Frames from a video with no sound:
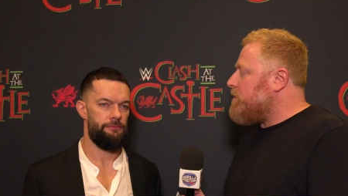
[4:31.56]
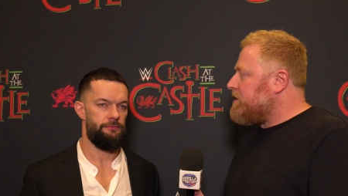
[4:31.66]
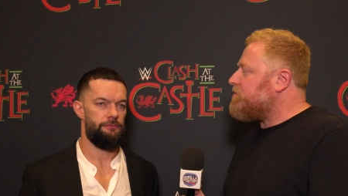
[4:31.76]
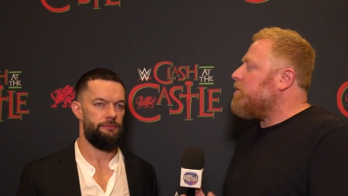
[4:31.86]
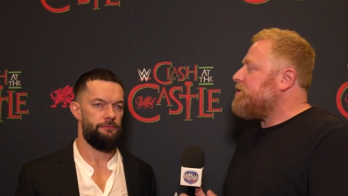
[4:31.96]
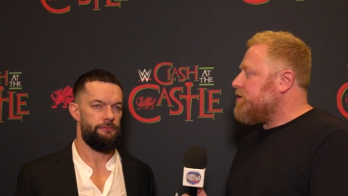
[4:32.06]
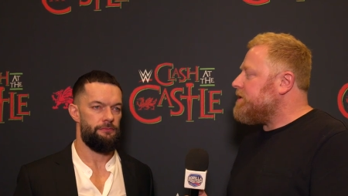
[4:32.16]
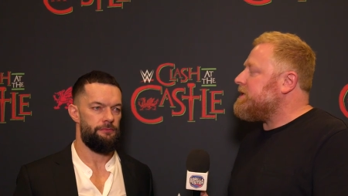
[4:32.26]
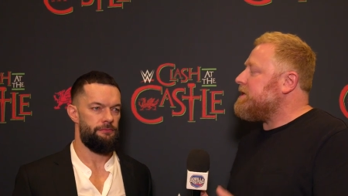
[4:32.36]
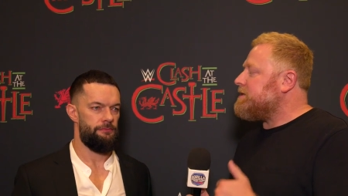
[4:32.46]
Speaker 1: better
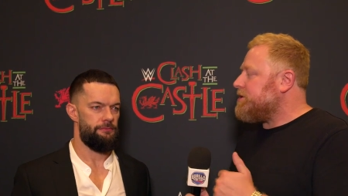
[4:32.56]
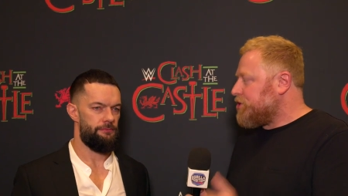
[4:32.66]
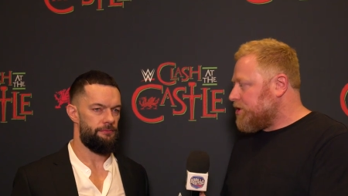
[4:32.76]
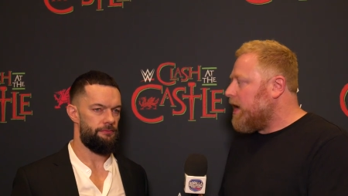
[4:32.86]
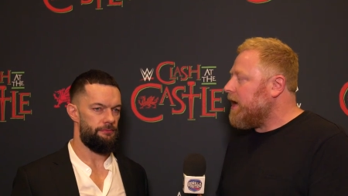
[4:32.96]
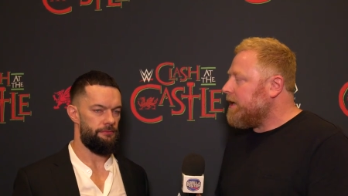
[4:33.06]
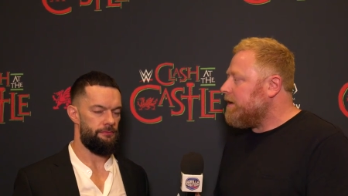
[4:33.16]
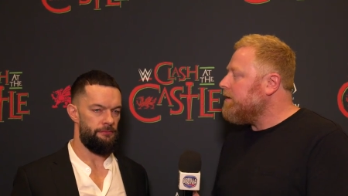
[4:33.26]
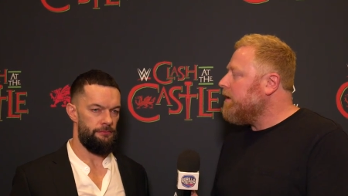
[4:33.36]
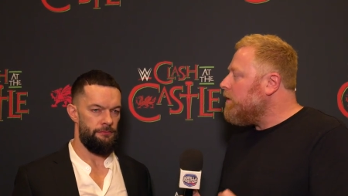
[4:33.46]
opportunities to
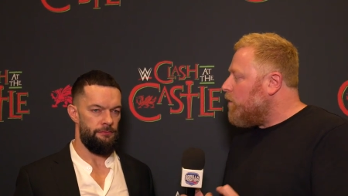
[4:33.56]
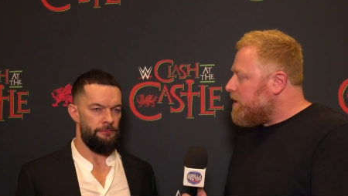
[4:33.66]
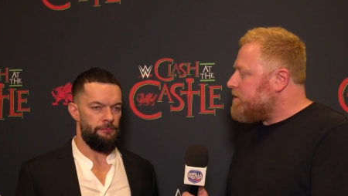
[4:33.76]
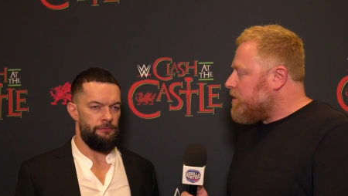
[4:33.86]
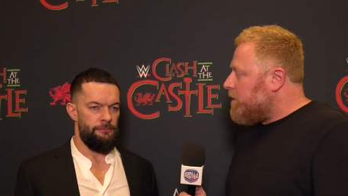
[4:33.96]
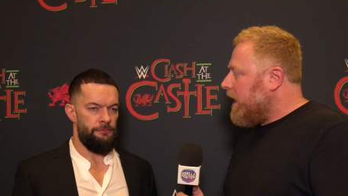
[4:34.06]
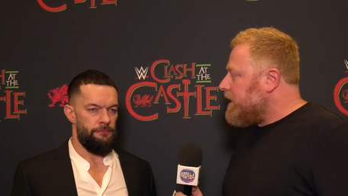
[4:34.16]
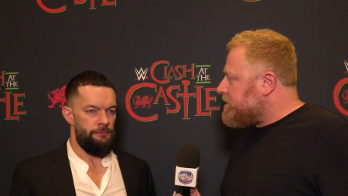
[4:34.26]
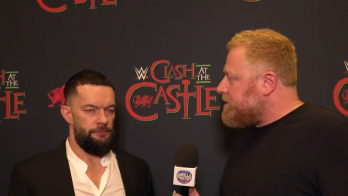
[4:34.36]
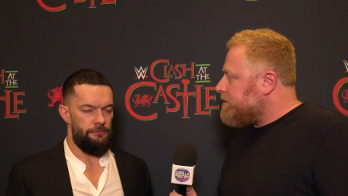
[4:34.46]
shine with Triple
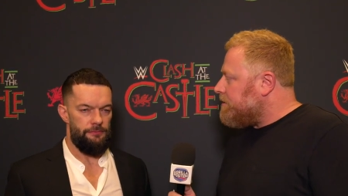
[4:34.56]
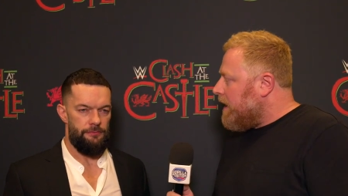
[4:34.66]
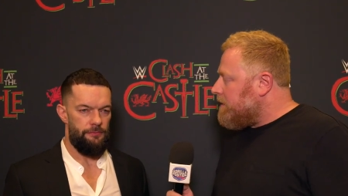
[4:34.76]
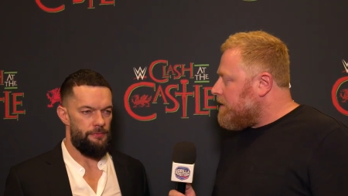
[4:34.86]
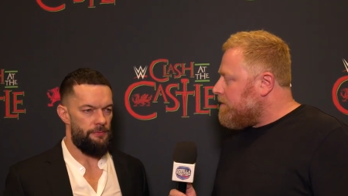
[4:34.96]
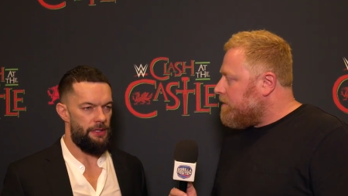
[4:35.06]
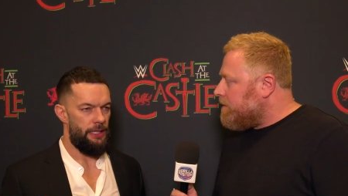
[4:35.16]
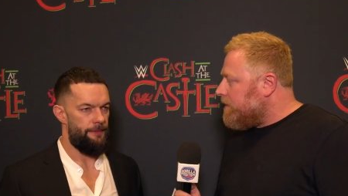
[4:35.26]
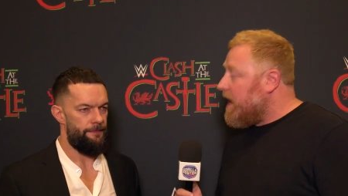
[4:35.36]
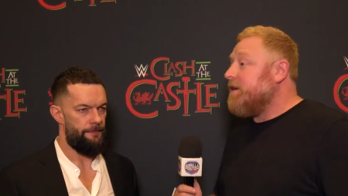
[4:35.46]
H at the,
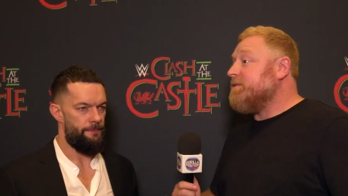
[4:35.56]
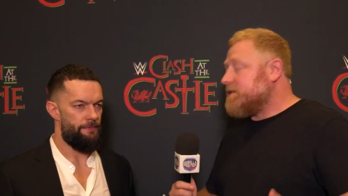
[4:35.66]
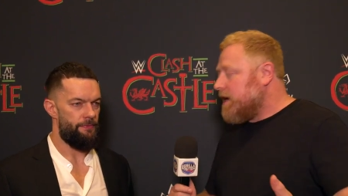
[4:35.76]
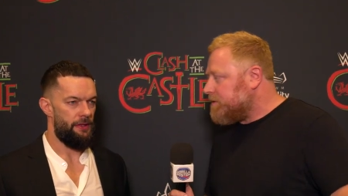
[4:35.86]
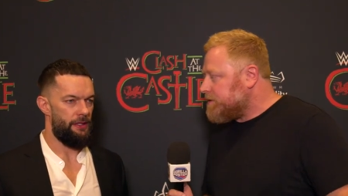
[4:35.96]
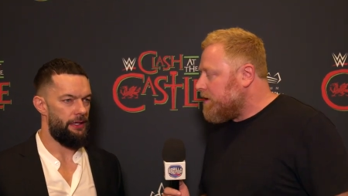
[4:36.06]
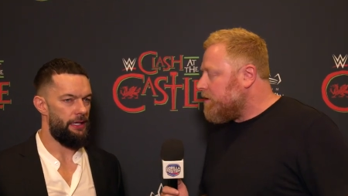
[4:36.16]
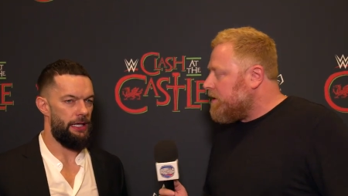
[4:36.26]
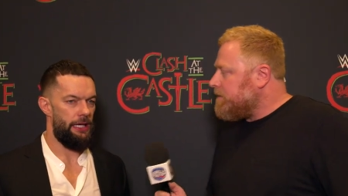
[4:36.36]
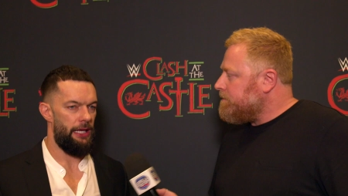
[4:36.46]
the head of the table, so
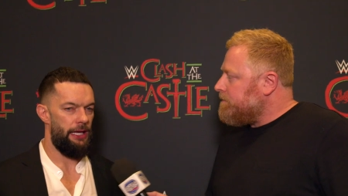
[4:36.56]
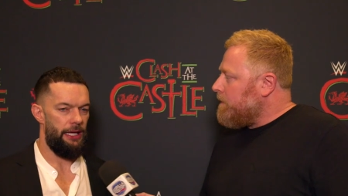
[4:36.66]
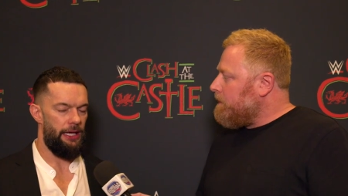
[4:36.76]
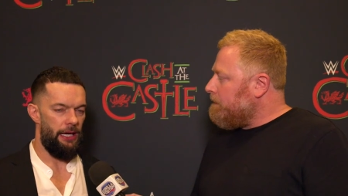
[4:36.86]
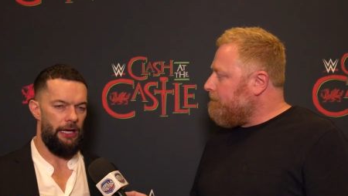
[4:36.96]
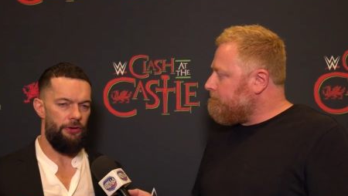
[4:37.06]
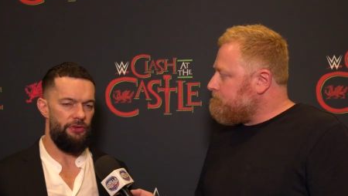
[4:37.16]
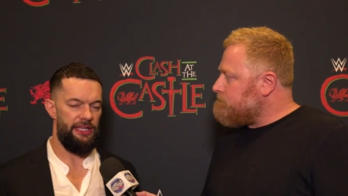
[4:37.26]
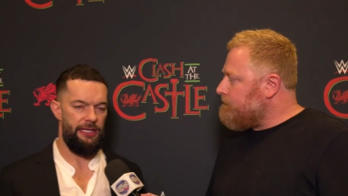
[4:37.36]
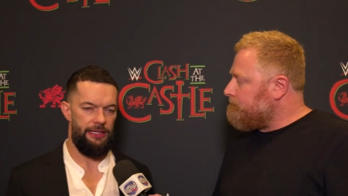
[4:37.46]
it were?
Speaker 2: Uh, I don't
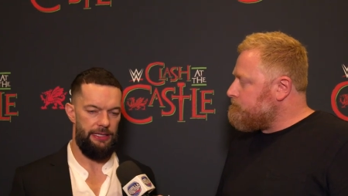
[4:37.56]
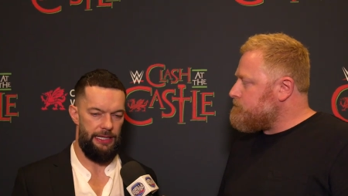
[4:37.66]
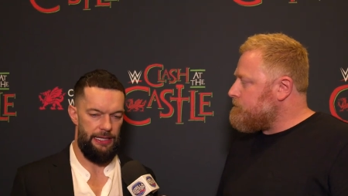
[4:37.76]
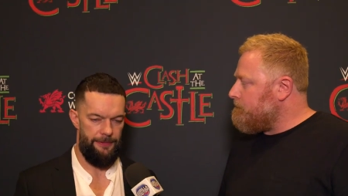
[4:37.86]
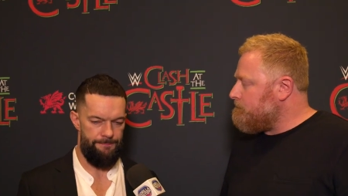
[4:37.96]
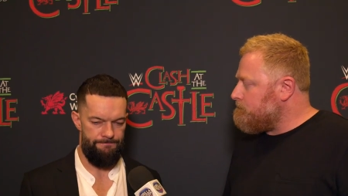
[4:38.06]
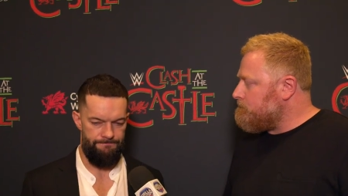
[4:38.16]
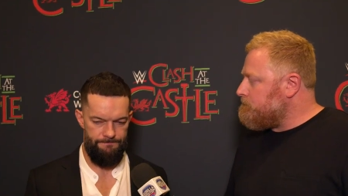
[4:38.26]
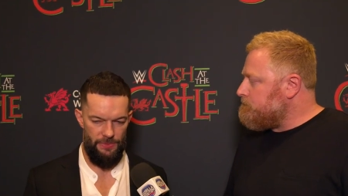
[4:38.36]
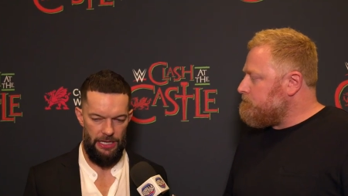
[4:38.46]
think um,
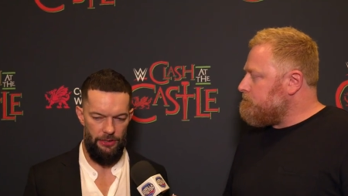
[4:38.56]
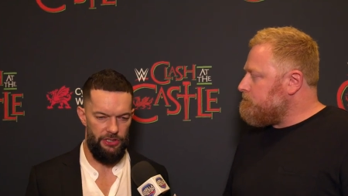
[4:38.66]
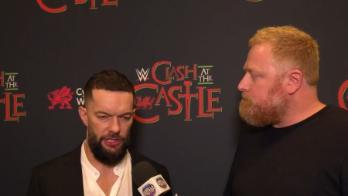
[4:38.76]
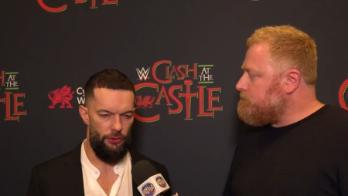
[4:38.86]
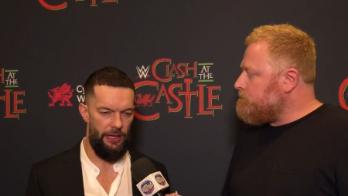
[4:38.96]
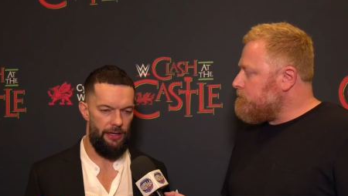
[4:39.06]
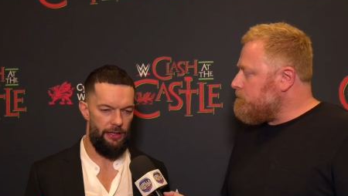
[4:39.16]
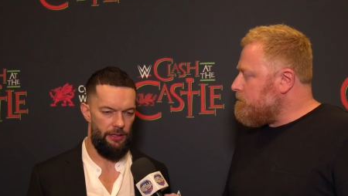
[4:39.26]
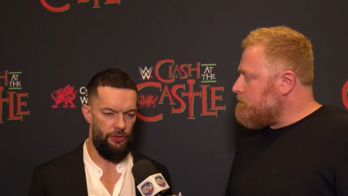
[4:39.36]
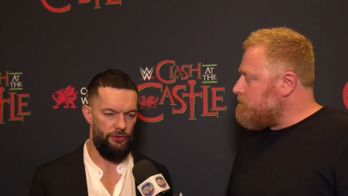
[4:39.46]
I don't think
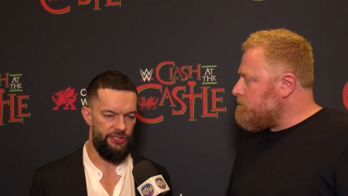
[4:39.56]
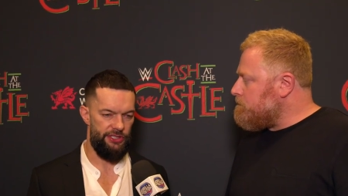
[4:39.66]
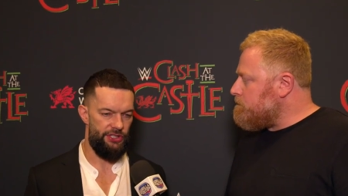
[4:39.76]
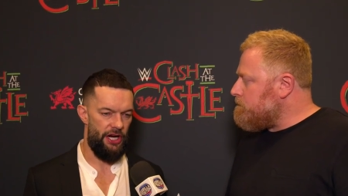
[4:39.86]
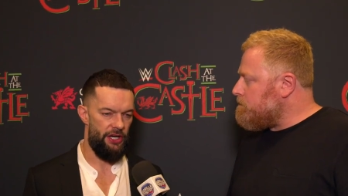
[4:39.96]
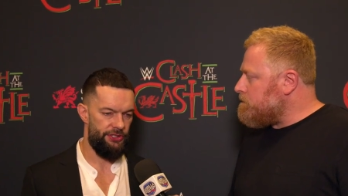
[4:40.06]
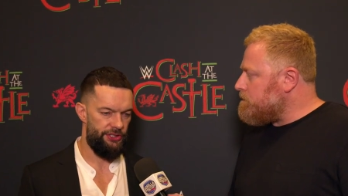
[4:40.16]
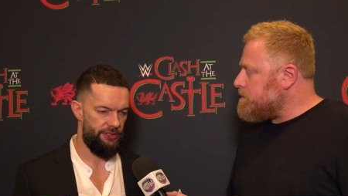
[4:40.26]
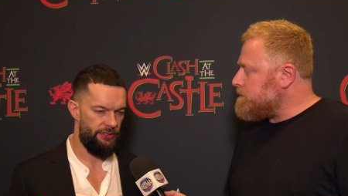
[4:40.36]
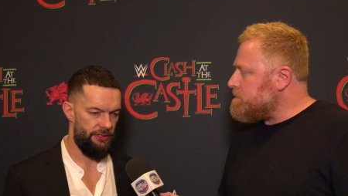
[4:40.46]
who's in
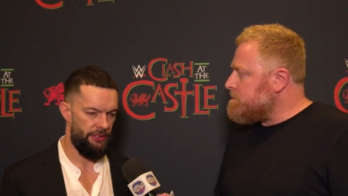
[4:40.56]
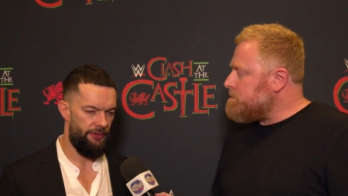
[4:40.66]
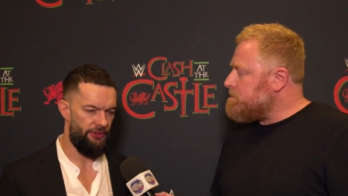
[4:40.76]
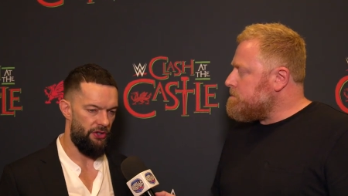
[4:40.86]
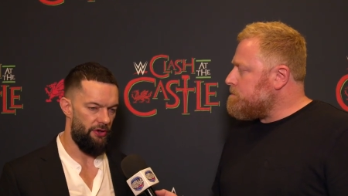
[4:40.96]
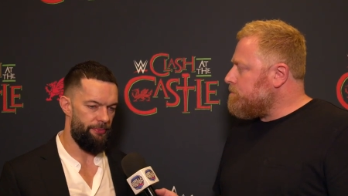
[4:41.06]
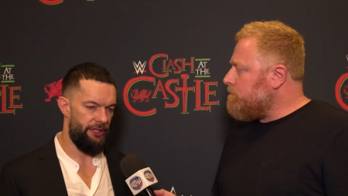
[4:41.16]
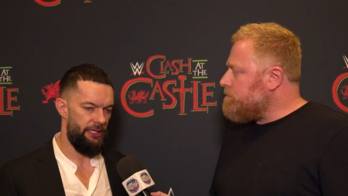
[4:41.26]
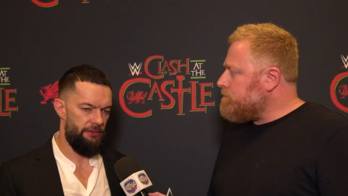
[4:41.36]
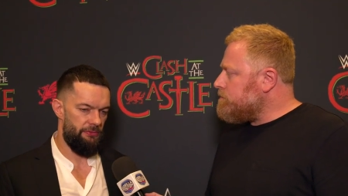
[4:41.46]
charge of the
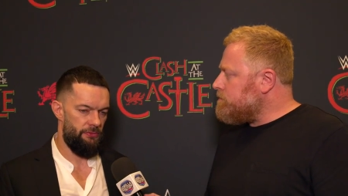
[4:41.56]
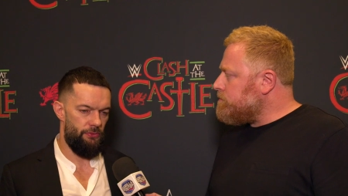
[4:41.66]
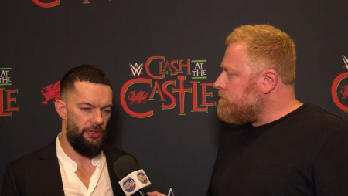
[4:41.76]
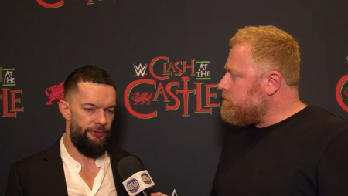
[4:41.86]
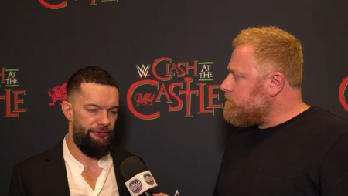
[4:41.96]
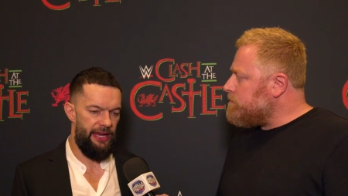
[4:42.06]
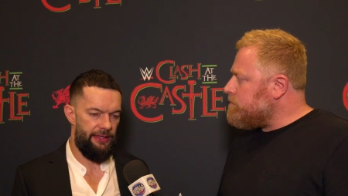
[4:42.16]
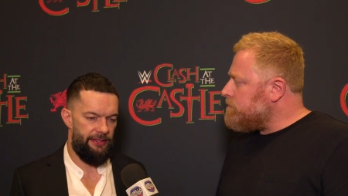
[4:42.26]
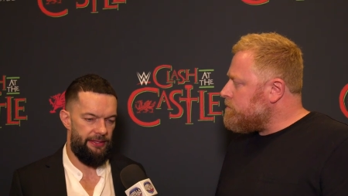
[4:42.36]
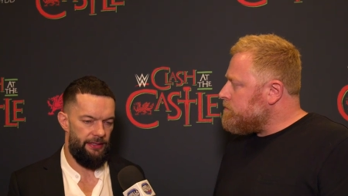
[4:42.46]
company will affect